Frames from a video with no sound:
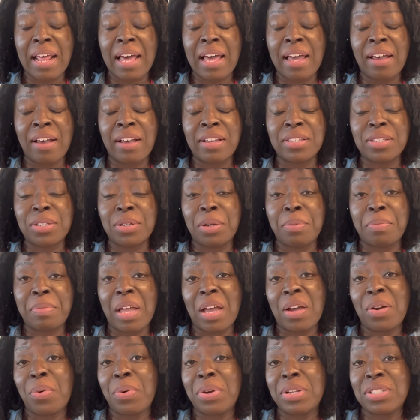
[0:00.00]
I also am
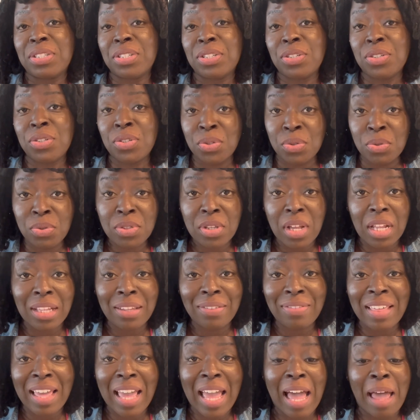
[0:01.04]
not going to use all
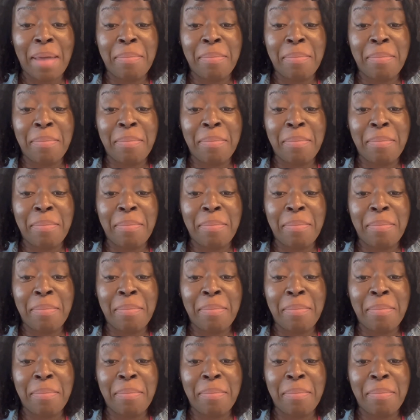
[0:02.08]
of that.